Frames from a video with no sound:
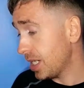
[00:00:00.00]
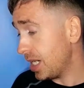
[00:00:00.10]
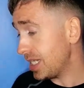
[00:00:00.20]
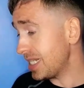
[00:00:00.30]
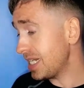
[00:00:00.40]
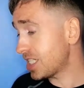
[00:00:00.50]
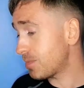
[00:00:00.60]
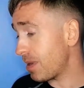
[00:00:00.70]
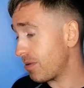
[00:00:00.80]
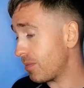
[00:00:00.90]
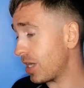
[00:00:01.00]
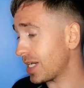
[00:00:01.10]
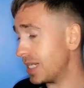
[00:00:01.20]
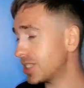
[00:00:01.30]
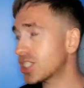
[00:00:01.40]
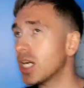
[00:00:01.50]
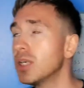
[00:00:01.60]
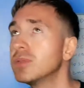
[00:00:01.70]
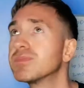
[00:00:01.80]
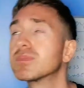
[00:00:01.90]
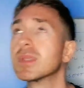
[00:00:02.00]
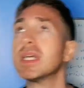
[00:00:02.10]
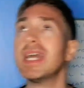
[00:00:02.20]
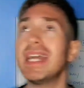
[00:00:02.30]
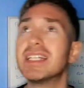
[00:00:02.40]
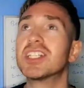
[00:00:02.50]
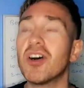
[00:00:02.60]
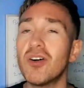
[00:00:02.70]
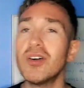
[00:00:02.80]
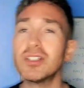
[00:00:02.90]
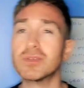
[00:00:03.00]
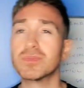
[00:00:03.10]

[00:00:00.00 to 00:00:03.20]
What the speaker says: I did experiment. Okay, so it's hard.